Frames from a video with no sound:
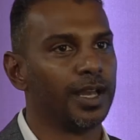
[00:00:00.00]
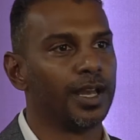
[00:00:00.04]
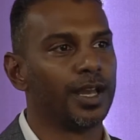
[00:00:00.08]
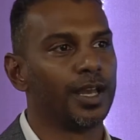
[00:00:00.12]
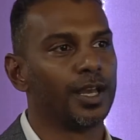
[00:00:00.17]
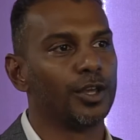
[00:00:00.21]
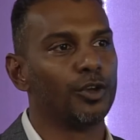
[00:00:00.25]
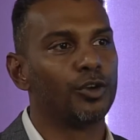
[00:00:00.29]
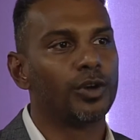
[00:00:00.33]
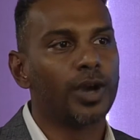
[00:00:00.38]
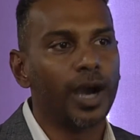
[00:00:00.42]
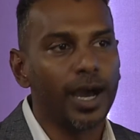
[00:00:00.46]

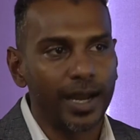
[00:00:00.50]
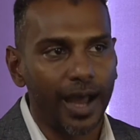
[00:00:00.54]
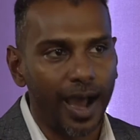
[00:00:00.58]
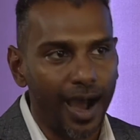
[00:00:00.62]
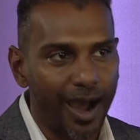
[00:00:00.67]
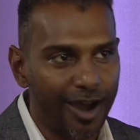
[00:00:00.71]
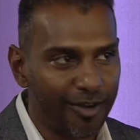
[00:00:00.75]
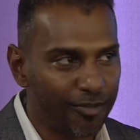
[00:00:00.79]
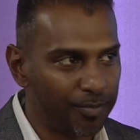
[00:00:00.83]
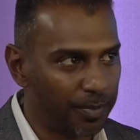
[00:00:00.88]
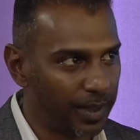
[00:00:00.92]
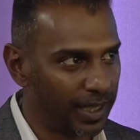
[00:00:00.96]
You can't
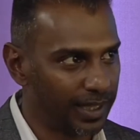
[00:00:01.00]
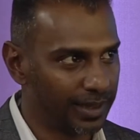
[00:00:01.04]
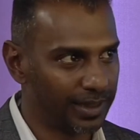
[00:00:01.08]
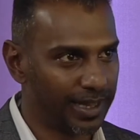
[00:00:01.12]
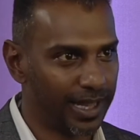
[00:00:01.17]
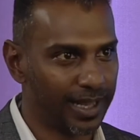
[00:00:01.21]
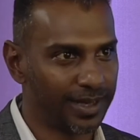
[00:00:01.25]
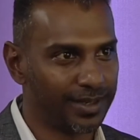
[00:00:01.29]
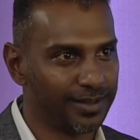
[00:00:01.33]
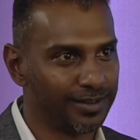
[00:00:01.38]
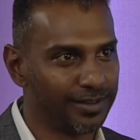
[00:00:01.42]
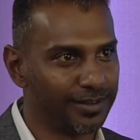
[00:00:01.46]
half-bake
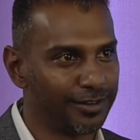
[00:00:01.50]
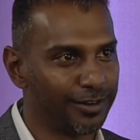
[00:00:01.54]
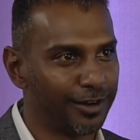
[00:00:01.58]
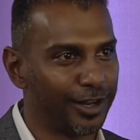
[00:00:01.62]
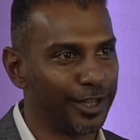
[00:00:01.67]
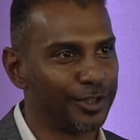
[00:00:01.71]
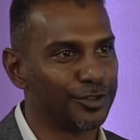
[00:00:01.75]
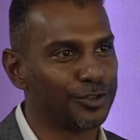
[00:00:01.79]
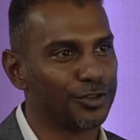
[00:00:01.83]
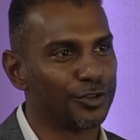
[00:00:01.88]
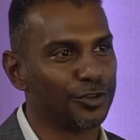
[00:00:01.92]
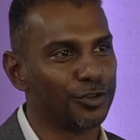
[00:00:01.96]
that,
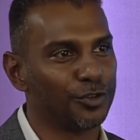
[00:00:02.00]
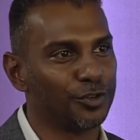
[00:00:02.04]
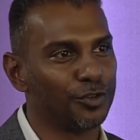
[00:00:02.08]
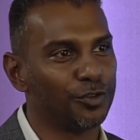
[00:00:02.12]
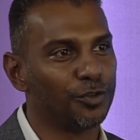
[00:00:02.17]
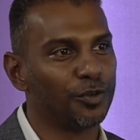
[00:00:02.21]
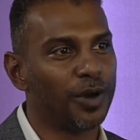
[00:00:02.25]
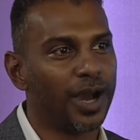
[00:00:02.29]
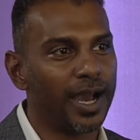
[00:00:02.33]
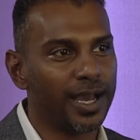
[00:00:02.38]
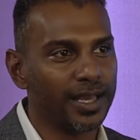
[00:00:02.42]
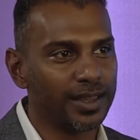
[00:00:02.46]
right? So
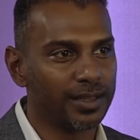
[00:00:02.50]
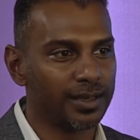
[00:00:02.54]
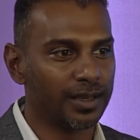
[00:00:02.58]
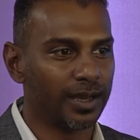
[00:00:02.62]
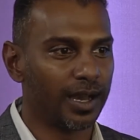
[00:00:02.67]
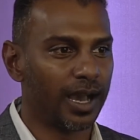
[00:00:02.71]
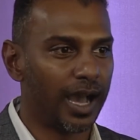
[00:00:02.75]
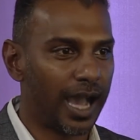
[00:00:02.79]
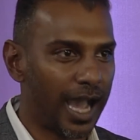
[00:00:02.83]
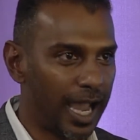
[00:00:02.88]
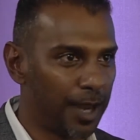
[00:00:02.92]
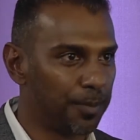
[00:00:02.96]
you're either
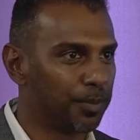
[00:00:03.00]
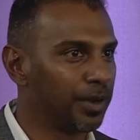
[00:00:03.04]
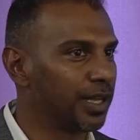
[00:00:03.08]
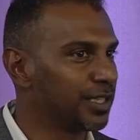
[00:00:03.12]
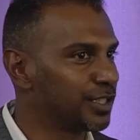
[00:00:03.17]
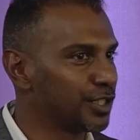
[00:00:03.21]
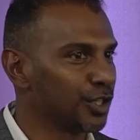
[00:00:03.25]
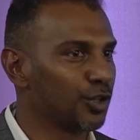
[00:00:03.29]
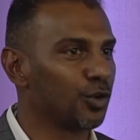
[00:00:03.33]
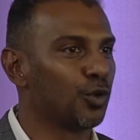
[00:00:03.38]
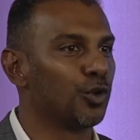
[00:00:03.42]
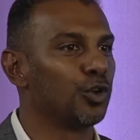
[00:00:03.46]

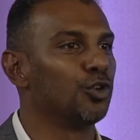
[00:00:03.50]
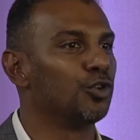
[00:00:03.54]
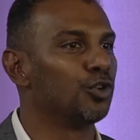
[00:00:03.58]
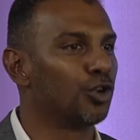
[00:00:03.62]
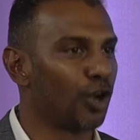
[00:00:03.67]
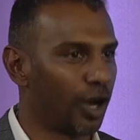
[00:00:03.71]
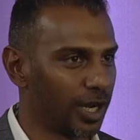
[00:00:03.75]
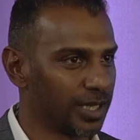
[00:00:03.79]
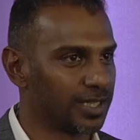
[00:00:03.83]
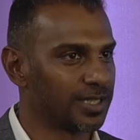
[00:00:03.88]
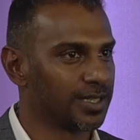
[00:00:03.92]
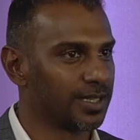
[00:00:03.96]
high-pressing or you're
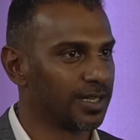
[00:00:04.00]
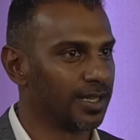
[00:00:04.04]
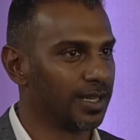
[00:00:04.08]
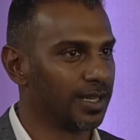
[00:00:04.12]
not.